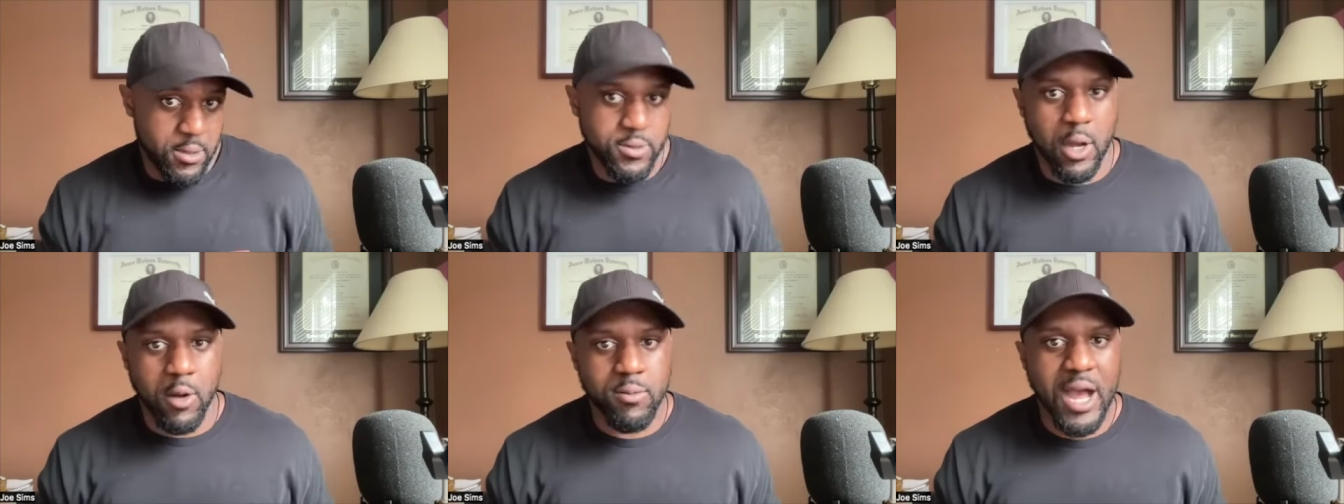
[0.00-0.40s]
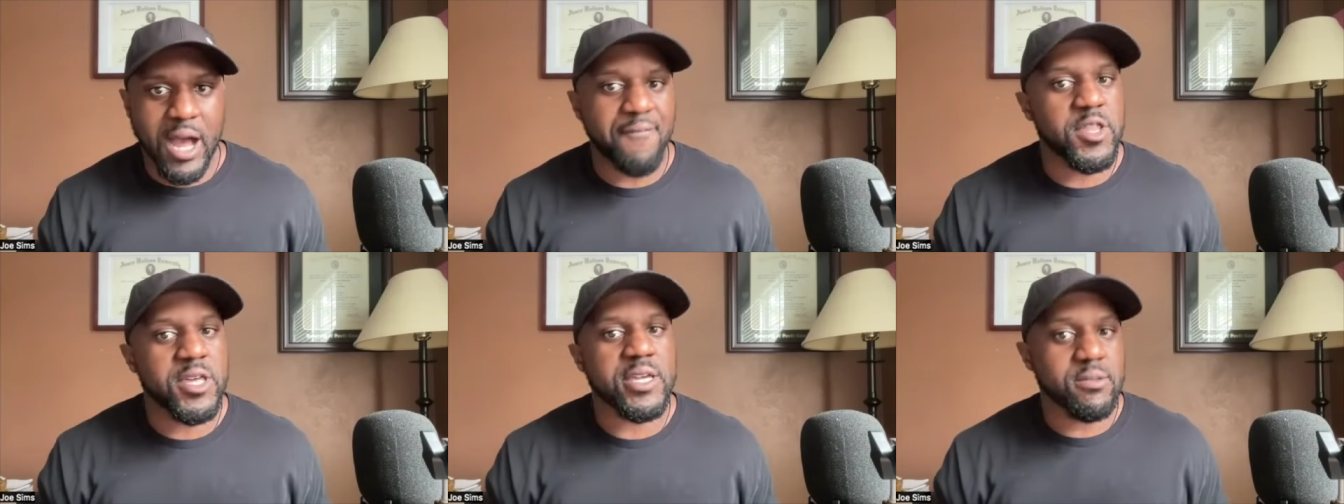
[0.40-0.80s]
you know
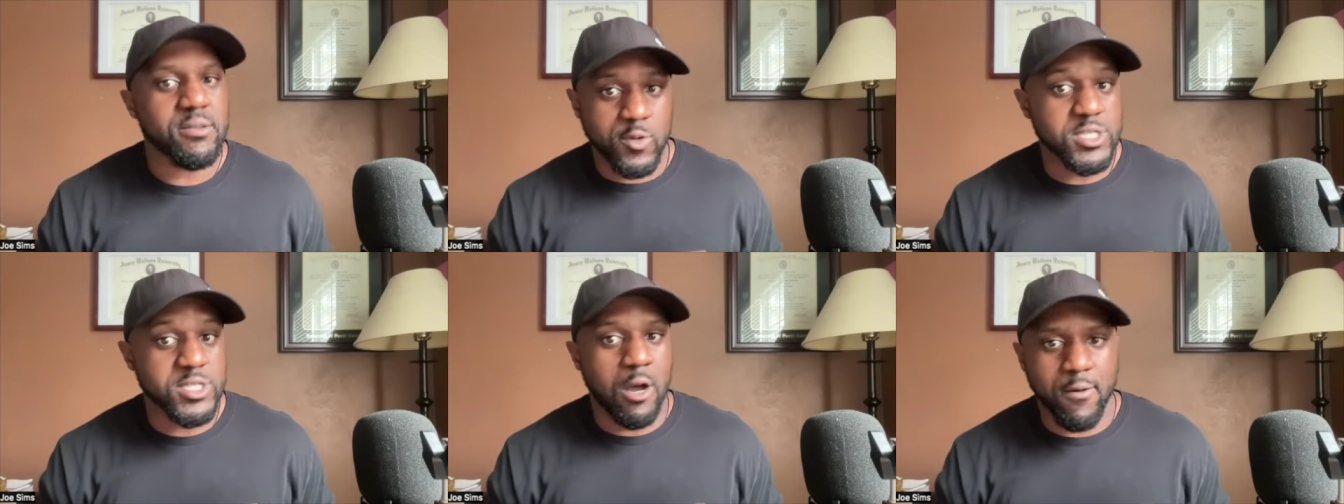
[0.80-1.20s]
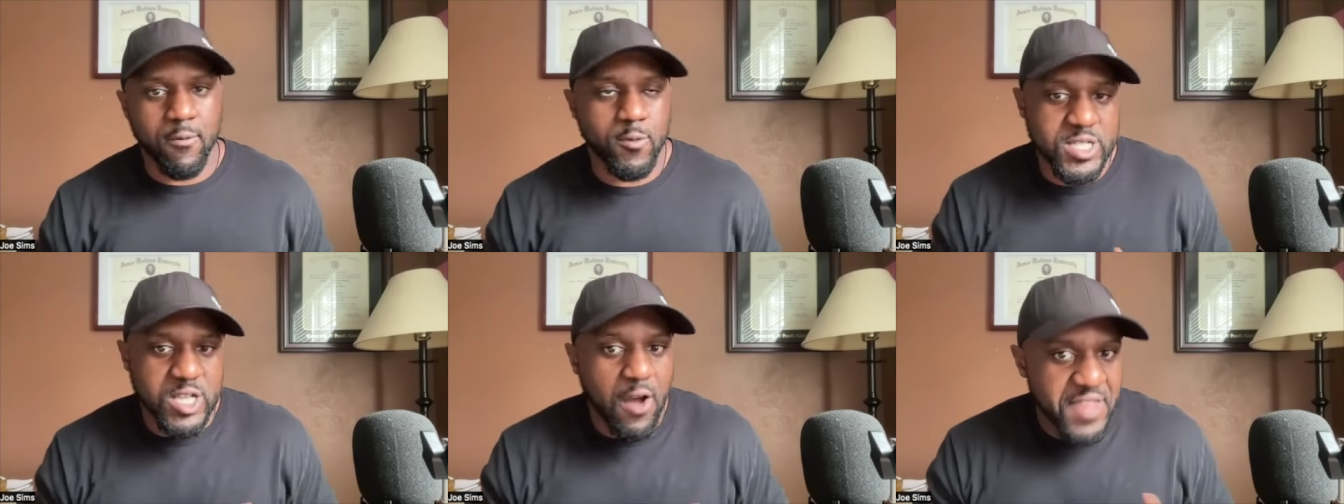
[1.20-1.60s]
conflict
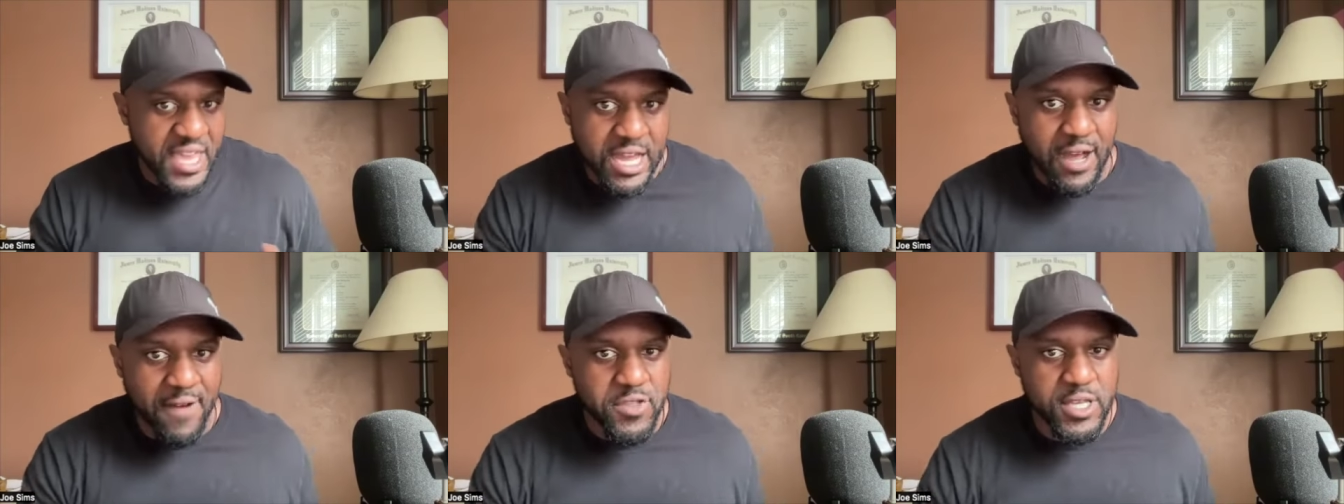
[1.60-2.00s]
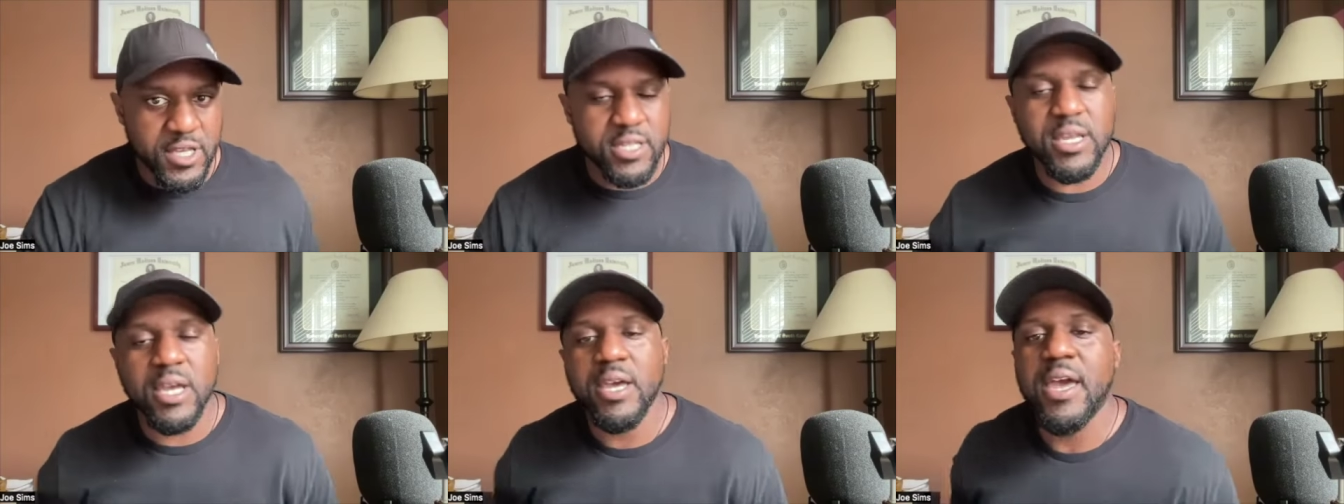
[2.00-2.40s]
resolve resolve that
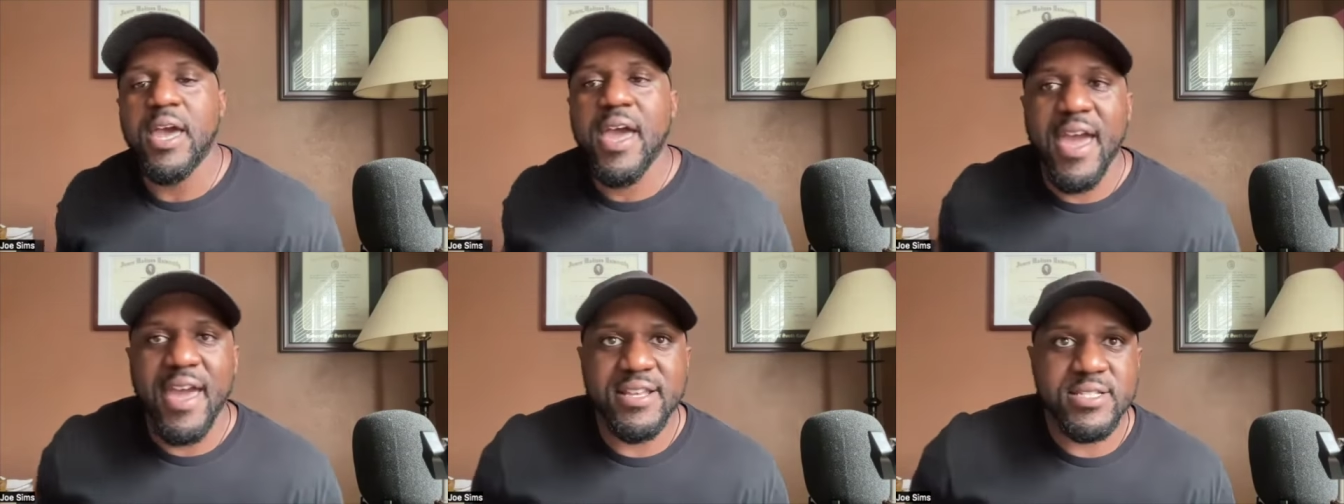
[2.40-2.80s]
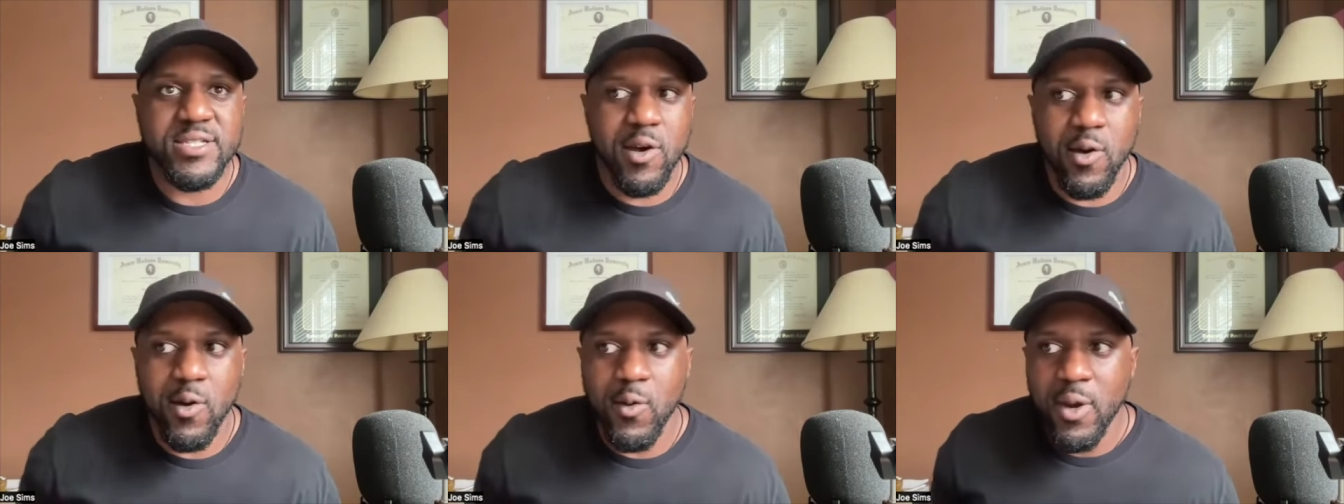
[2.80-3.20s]
conflict yeah. and
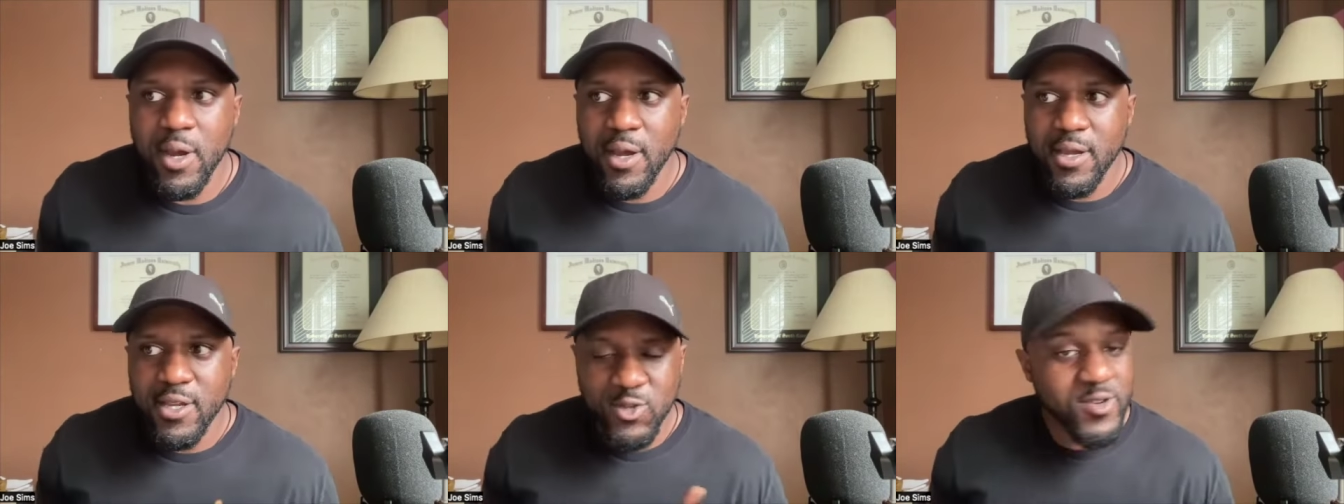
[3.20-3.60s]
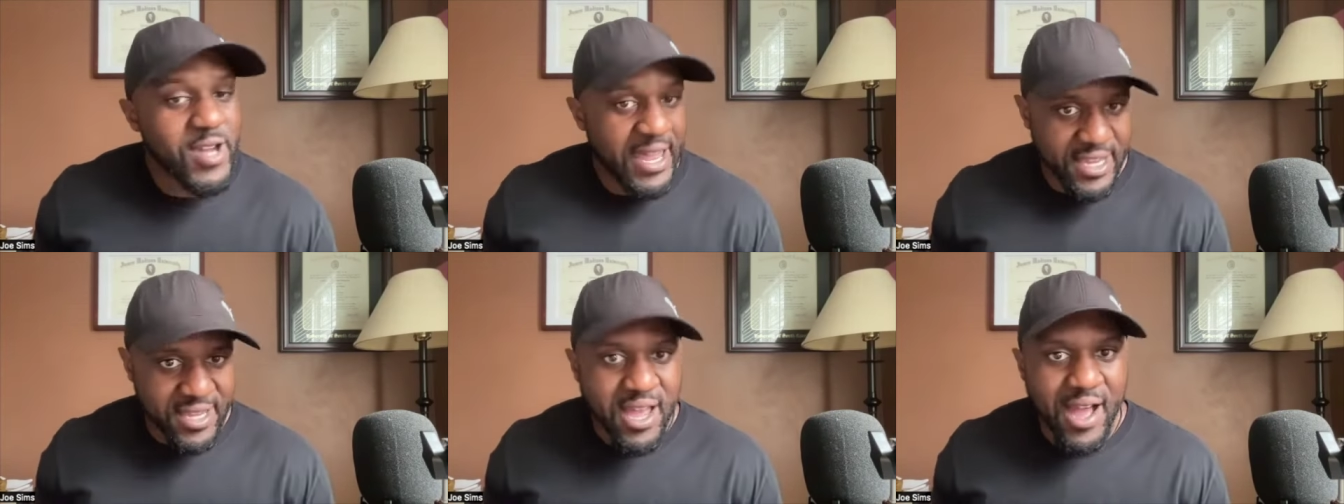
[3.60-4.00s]
so yeah. you got a